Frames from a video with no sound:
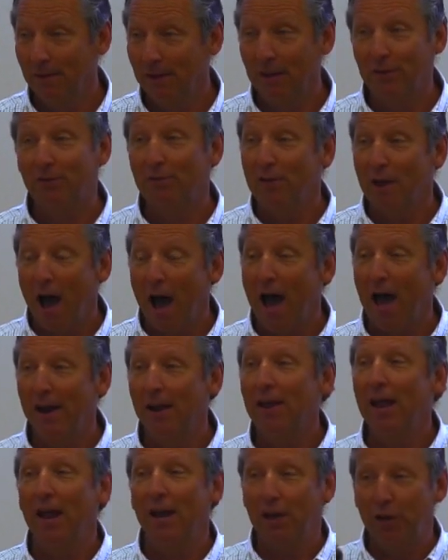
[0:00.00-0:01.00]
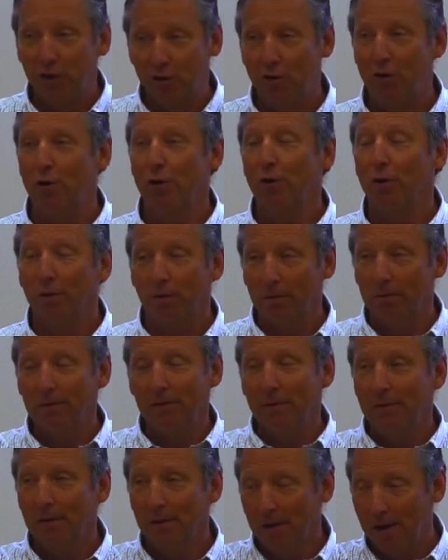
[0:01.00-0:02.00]
It's not an eternal
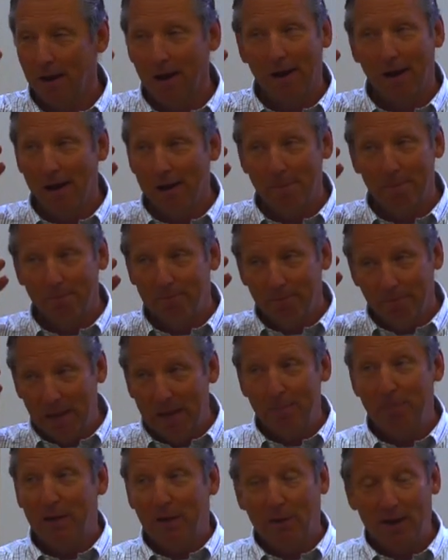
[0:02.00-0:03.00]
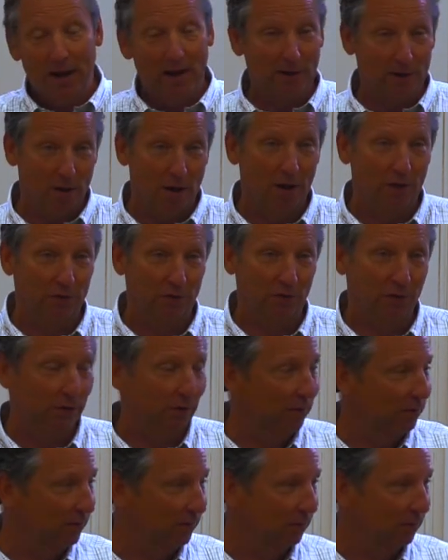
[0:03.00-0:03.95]
um, Amy Grant concert.